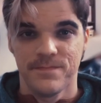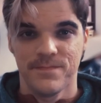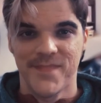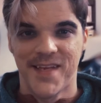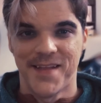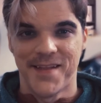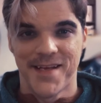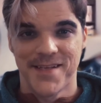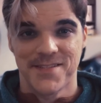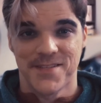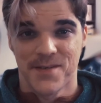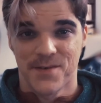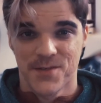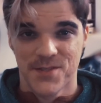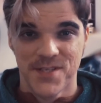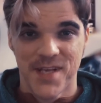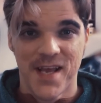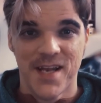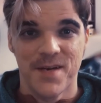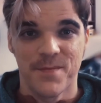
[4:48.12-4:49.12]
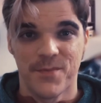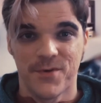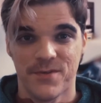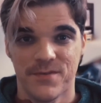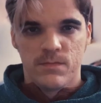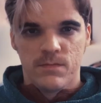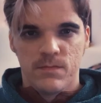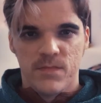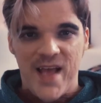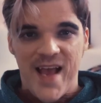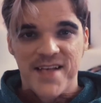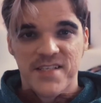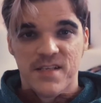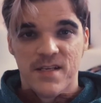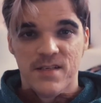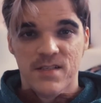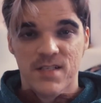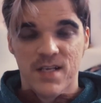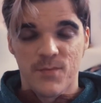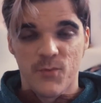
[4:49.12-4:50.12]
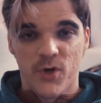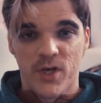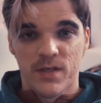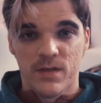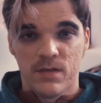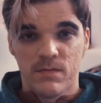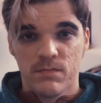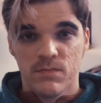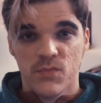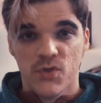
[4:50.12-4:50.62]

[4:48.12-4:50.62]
And that's understandable. Asking someone,